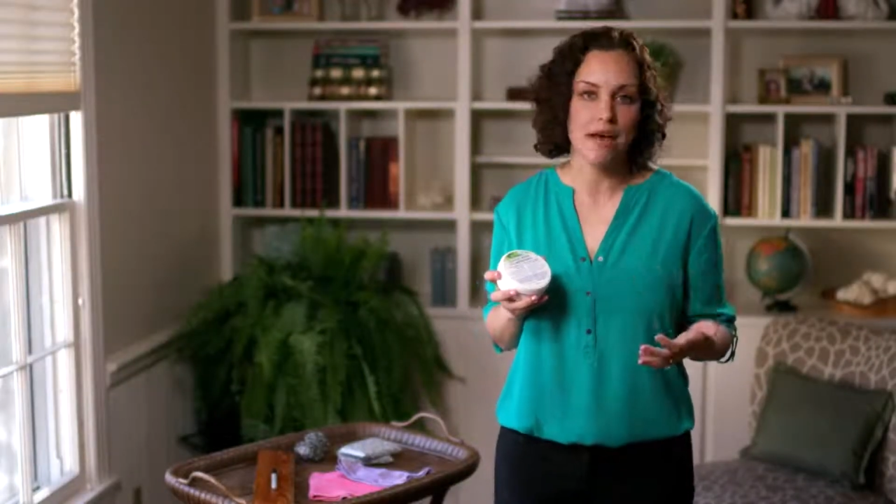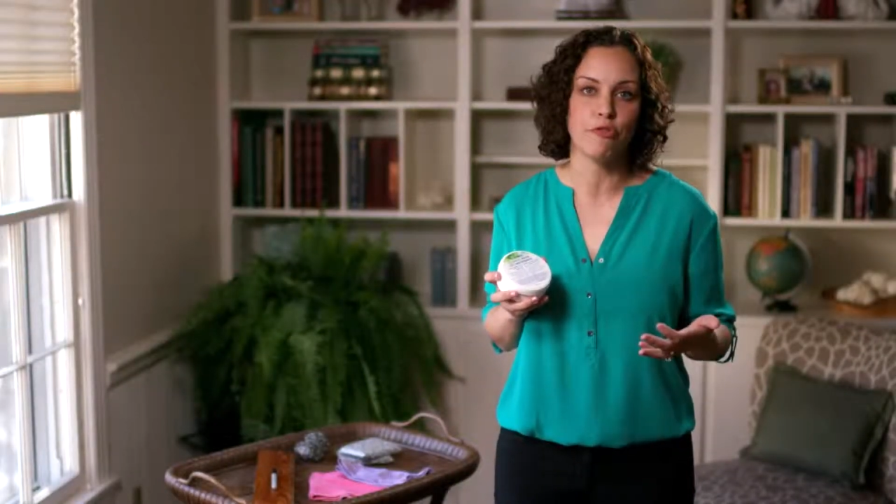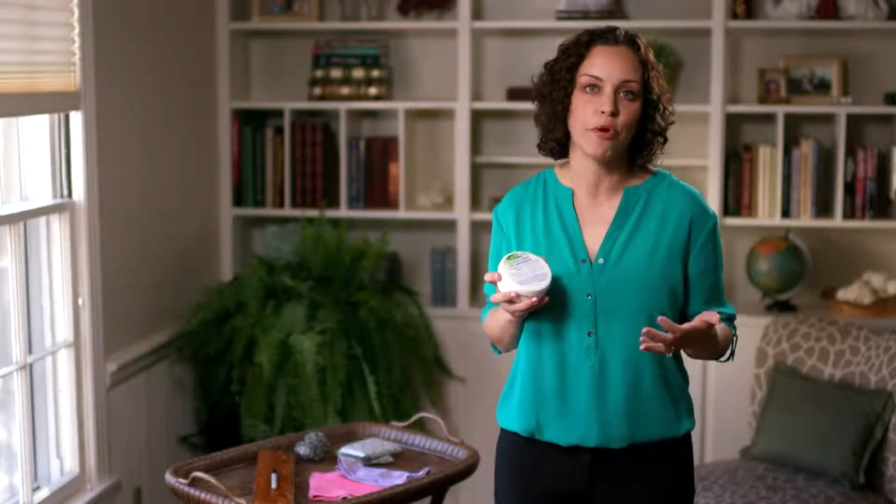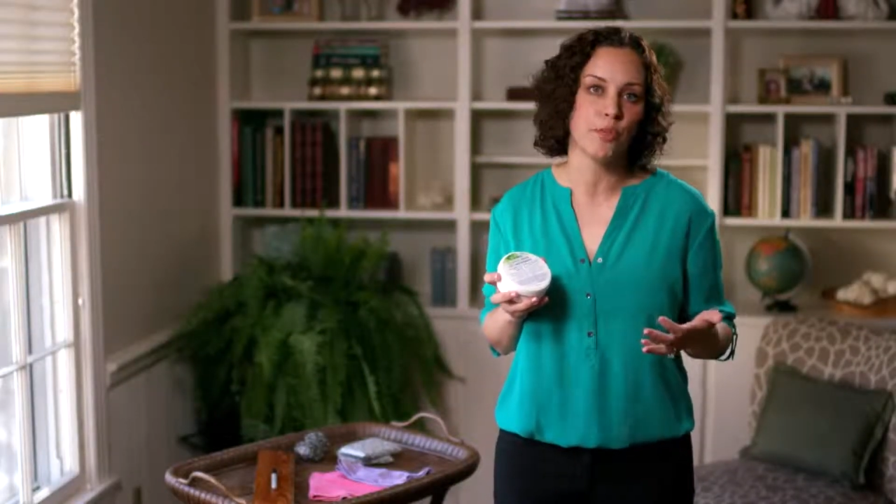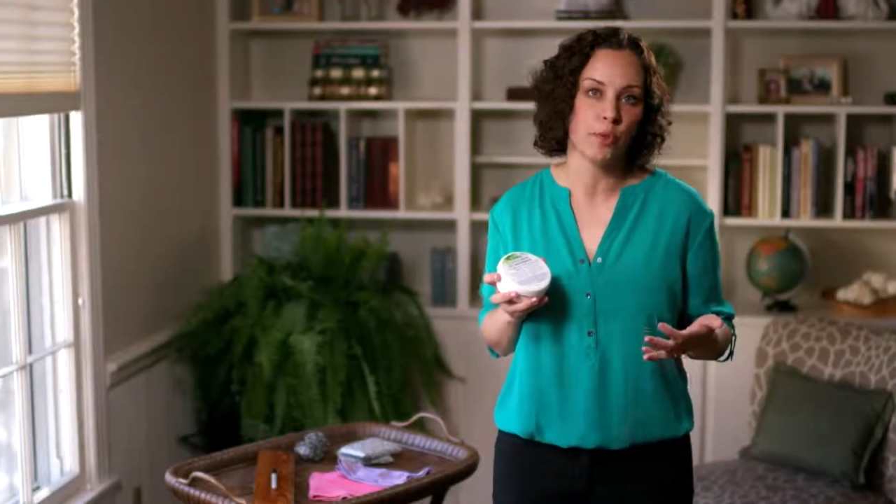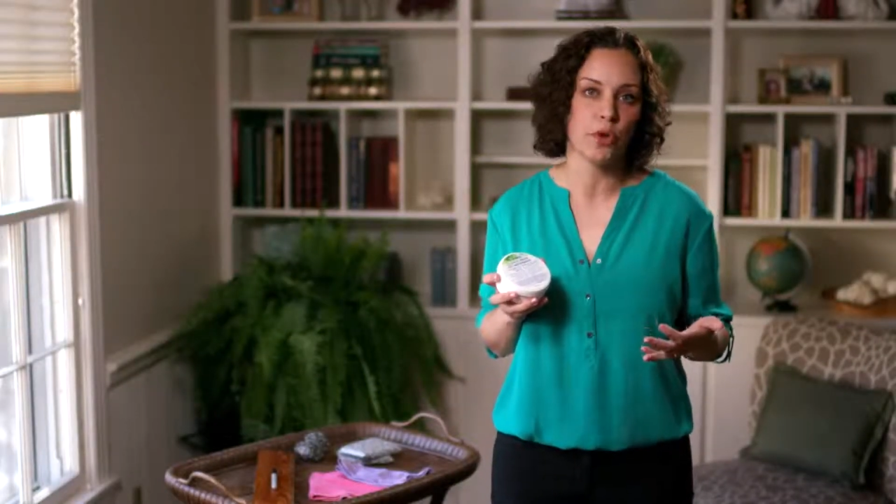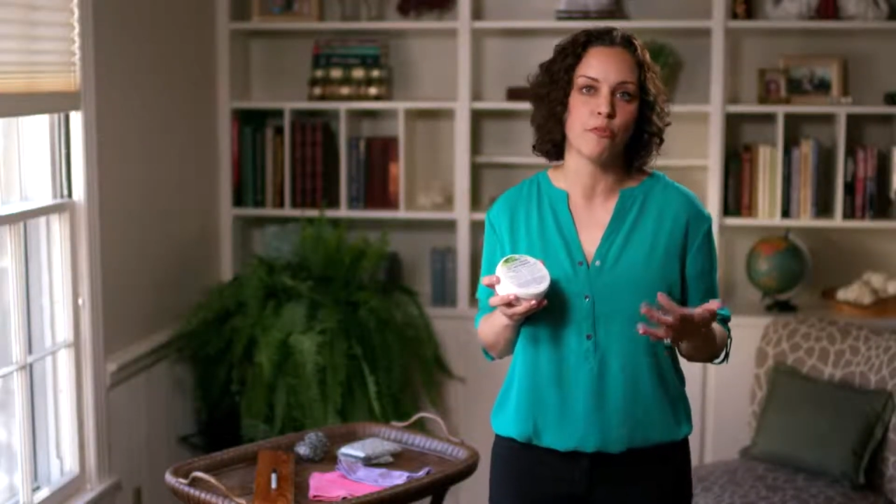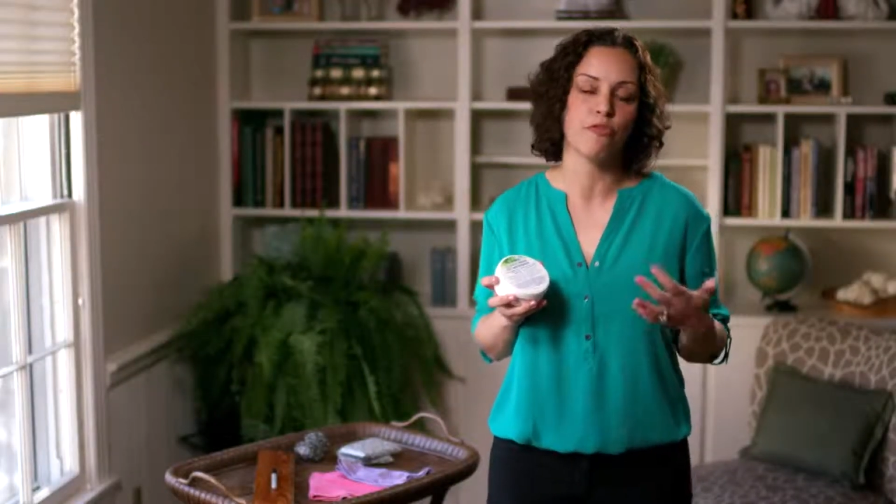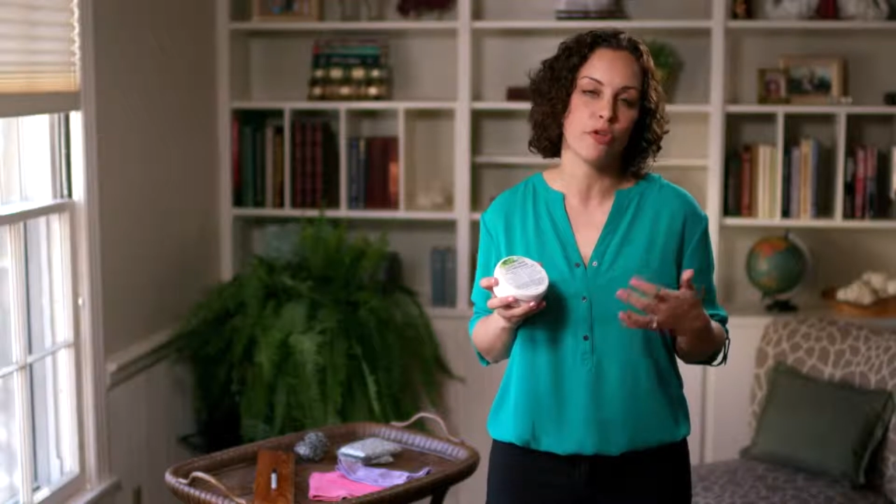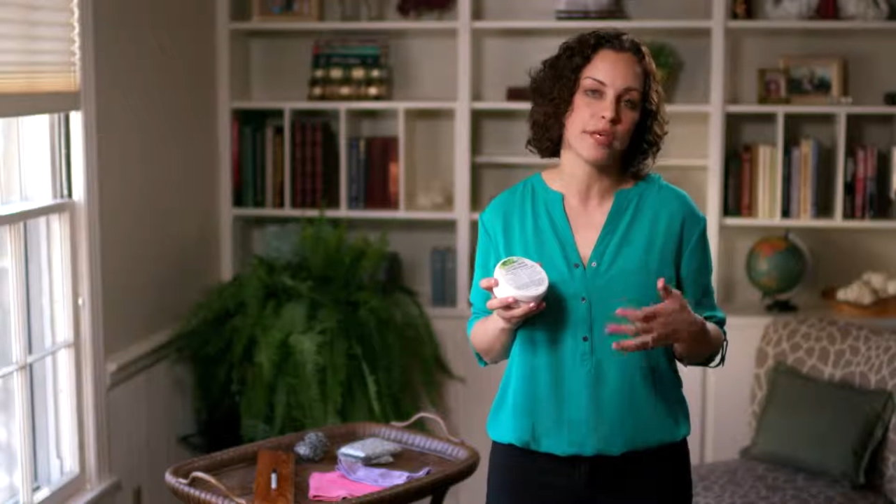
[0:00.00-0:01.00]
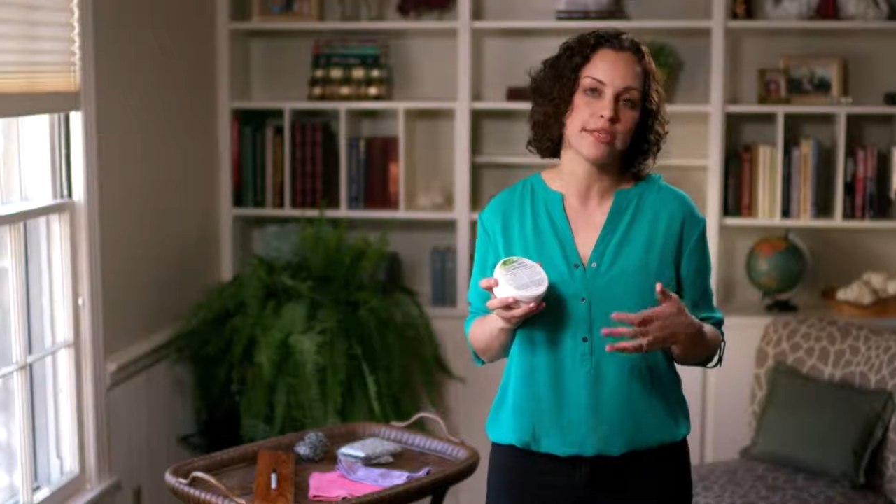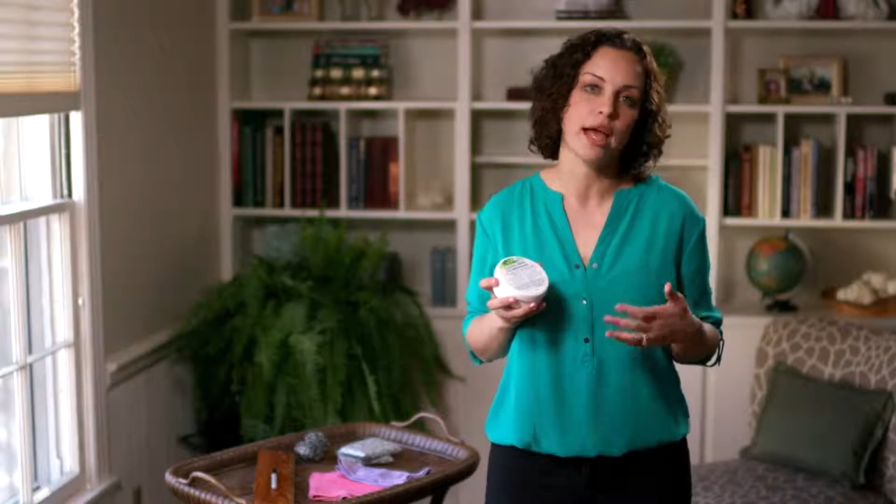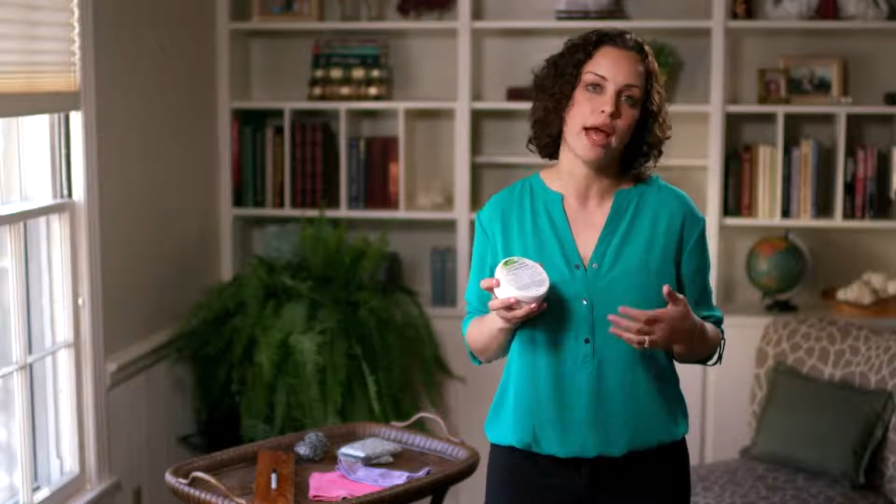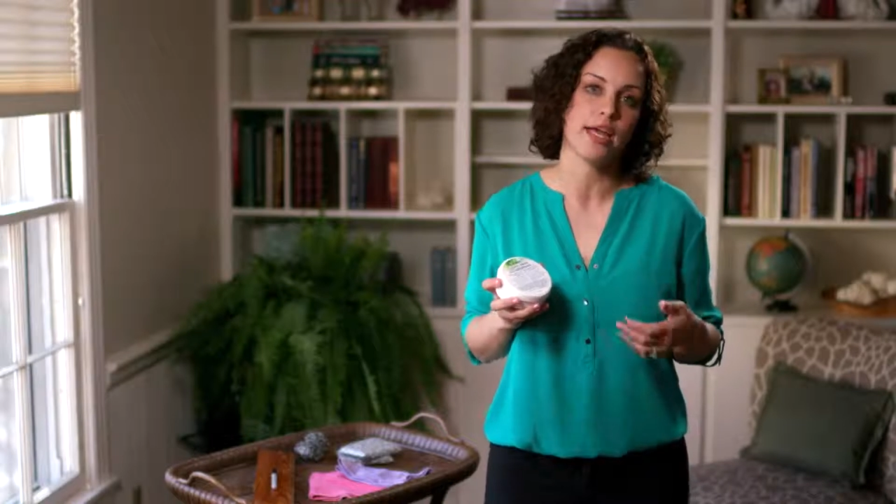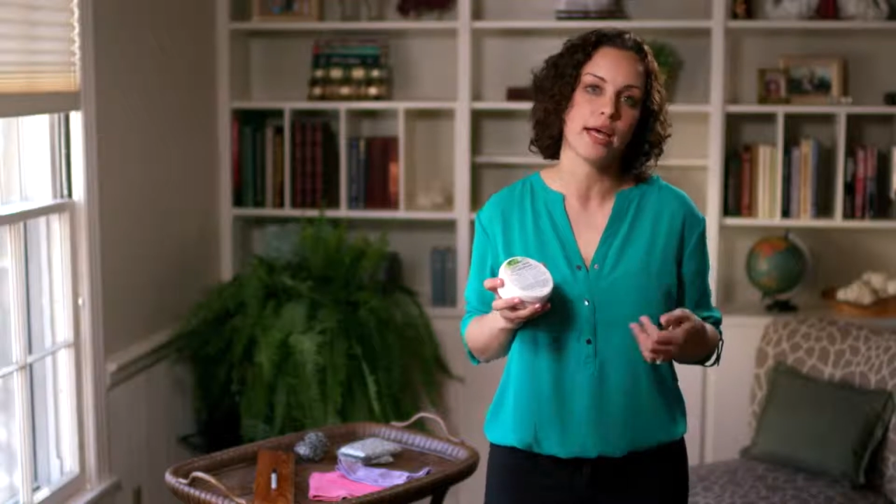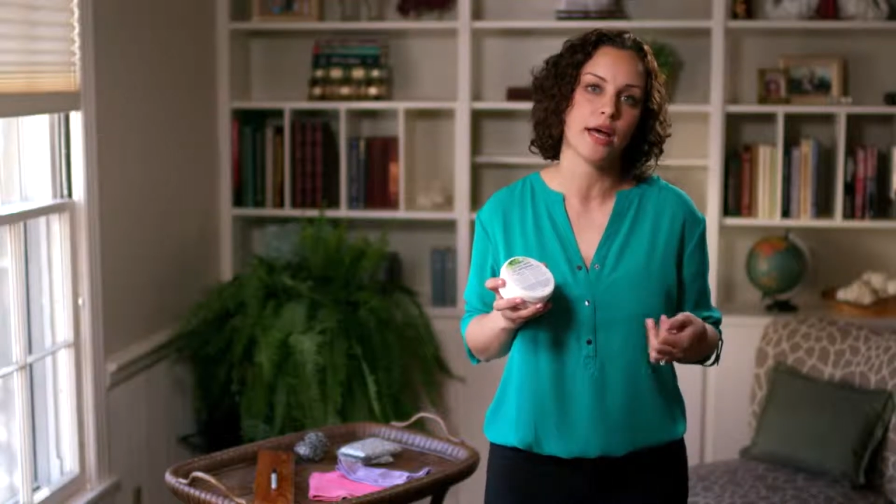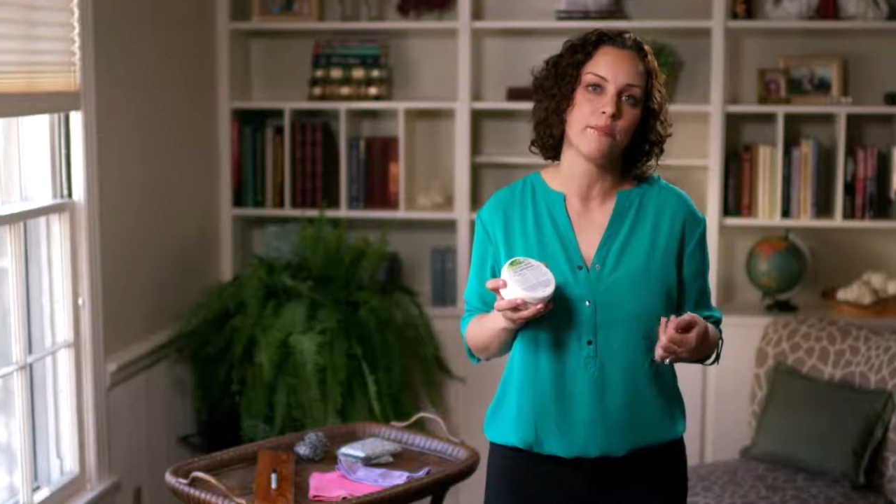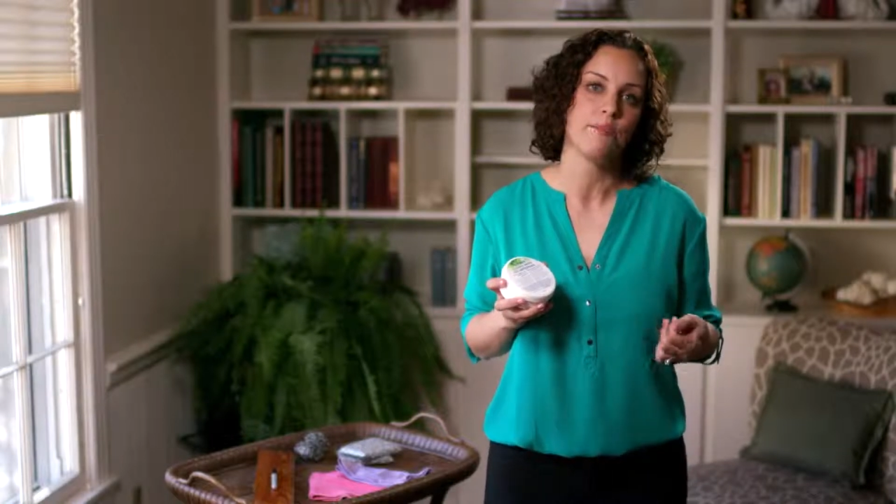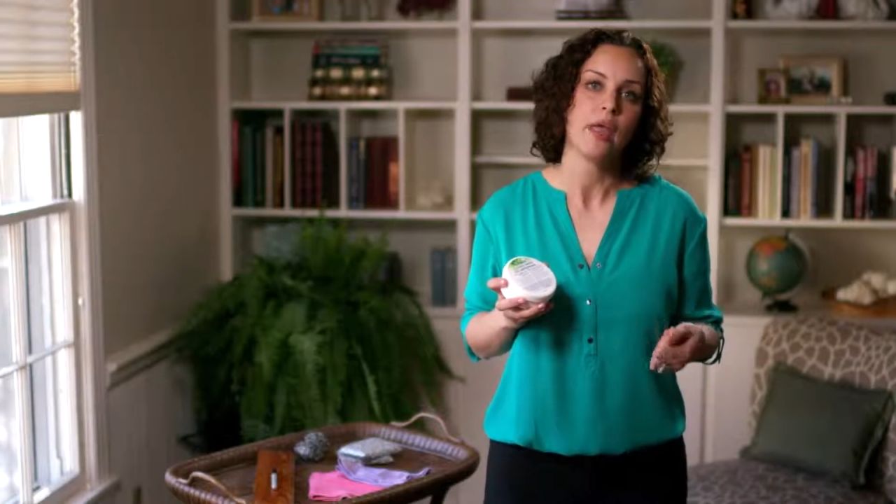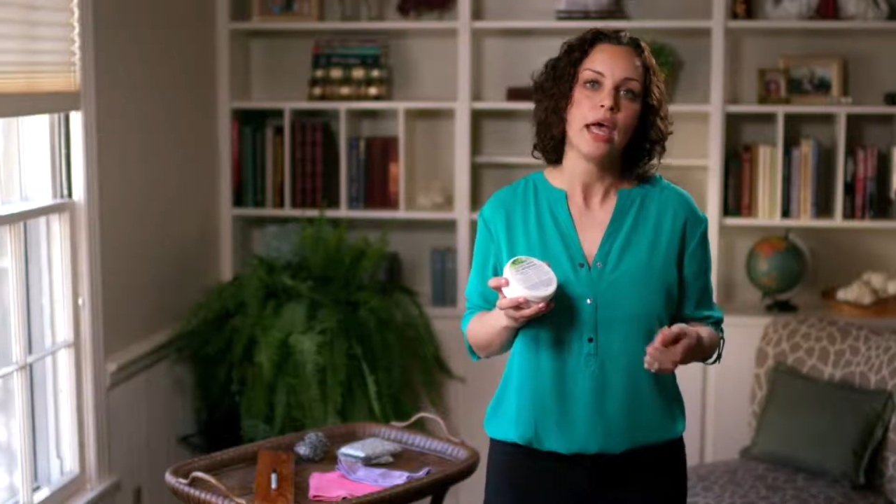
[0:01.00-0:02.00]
every room for this item.